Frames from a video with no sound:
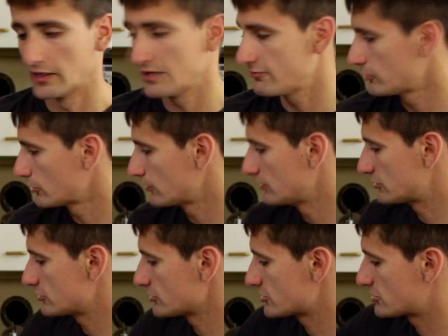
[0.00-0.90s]
Even though
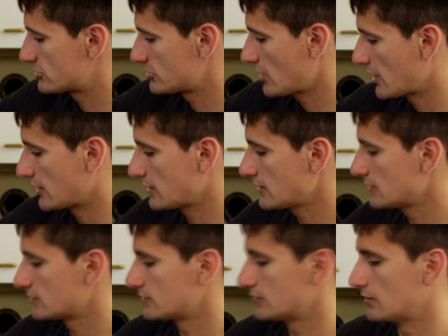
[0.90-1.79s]
it does
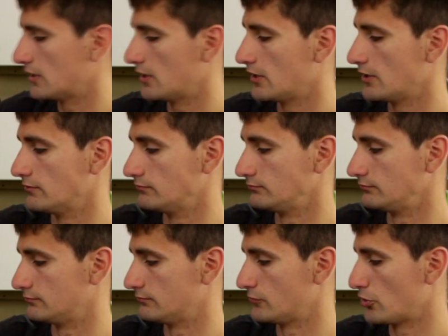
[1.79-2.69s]
say
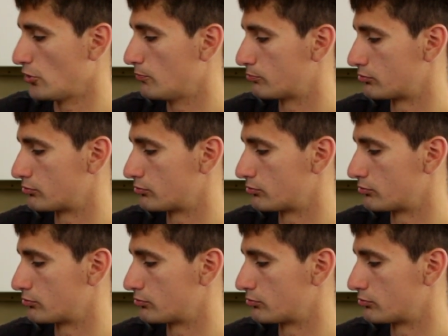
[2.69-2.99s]
no